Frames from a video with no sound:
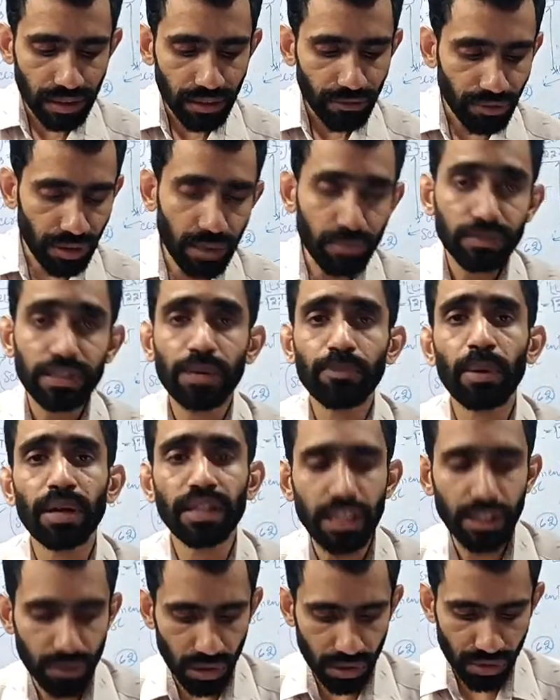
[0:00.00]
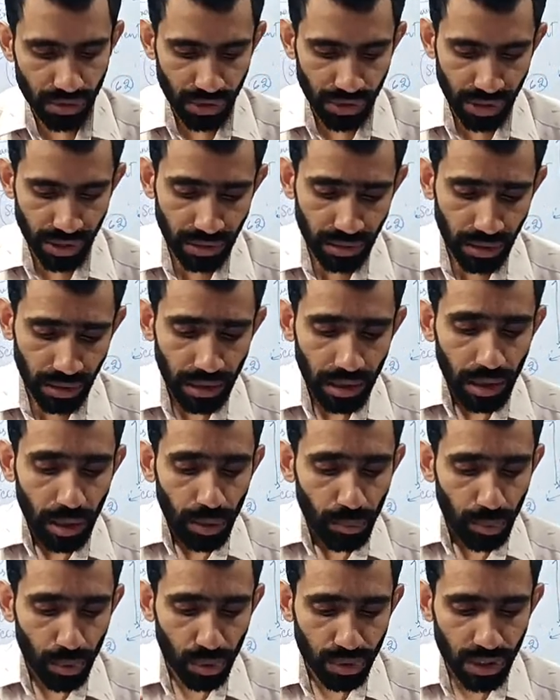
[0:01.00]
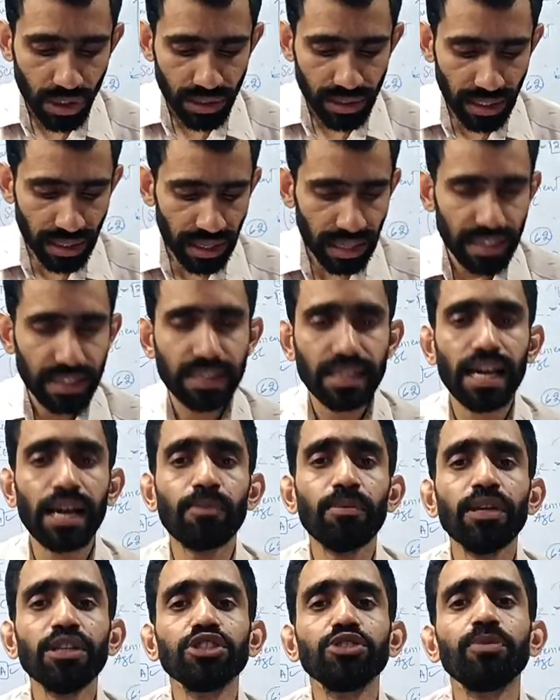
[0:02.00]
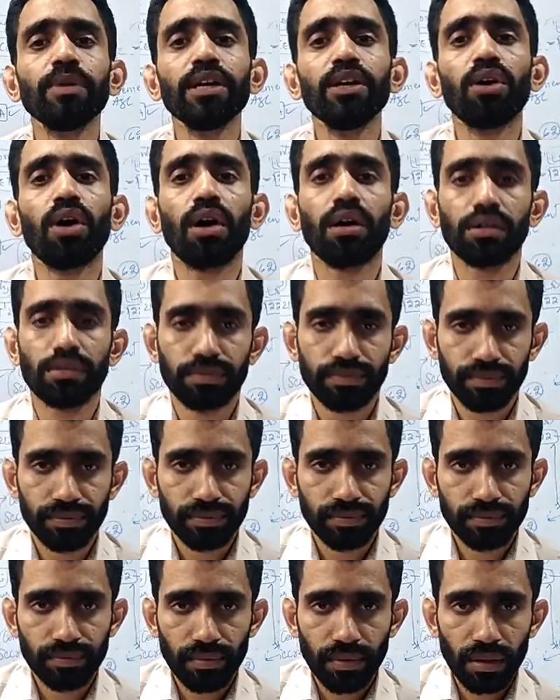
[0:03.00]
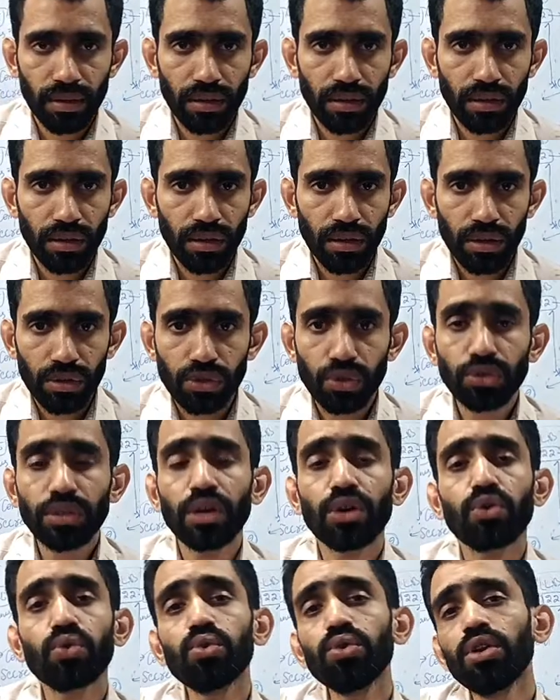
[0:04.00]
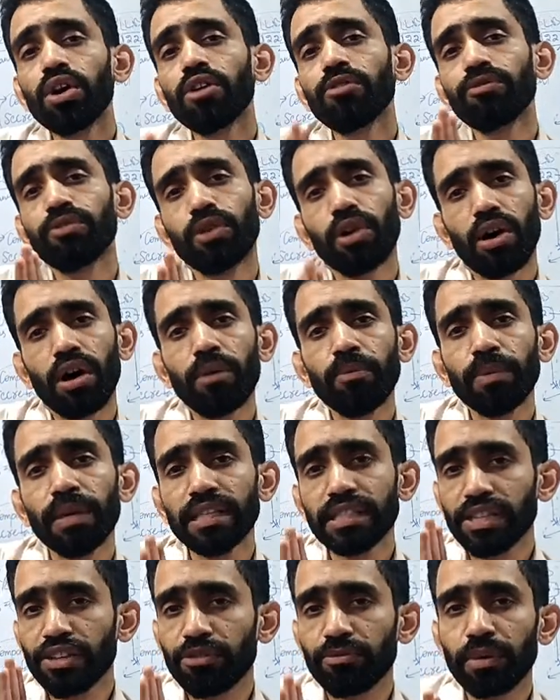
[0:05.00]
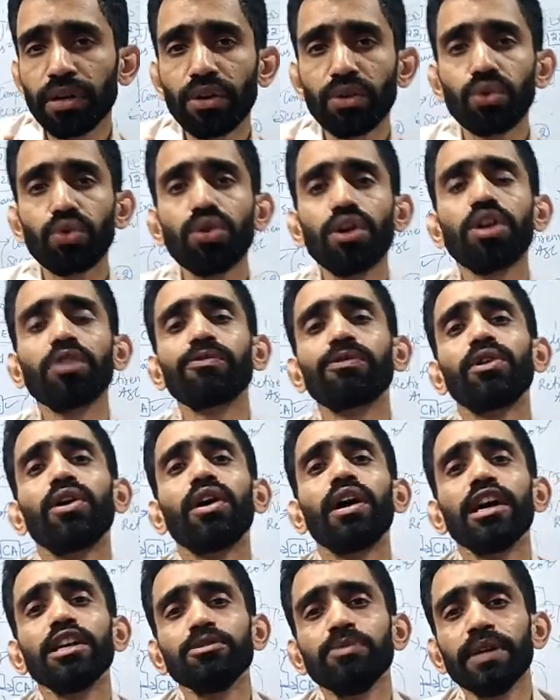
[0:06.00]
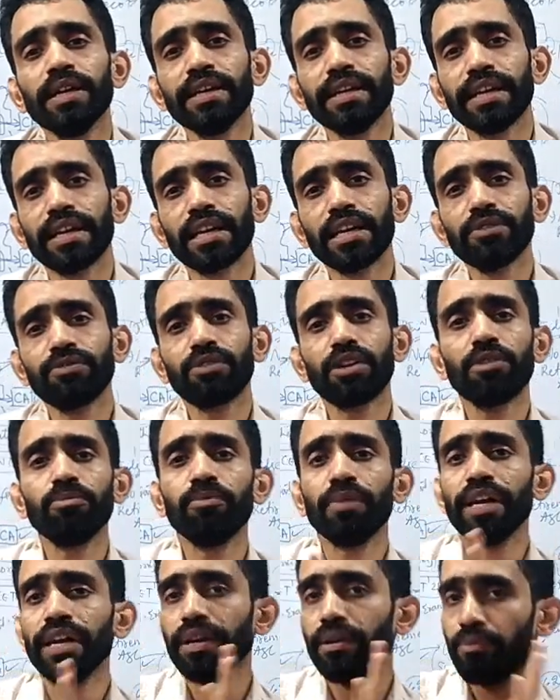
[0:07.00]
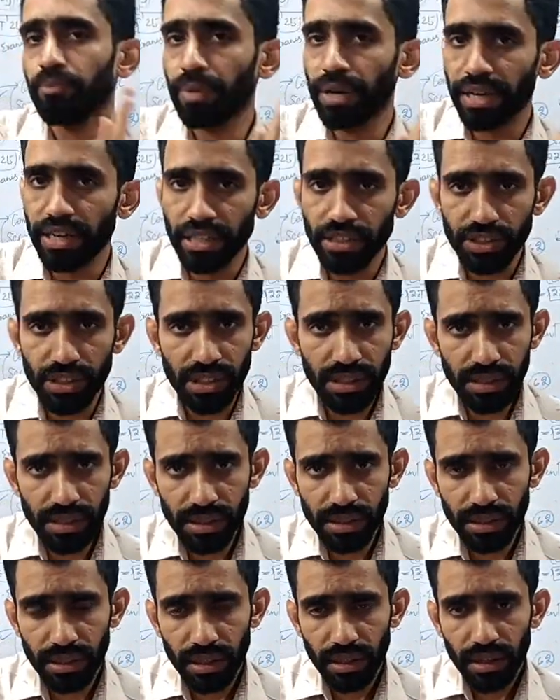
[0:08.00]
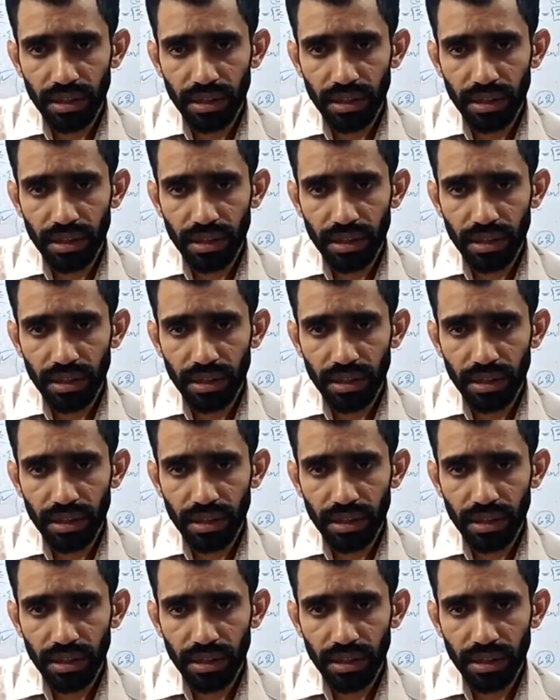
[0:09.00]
from Japanese Constitution, procedure established by law. So the rule of law, please remember, rule of law has been taken from Britishers.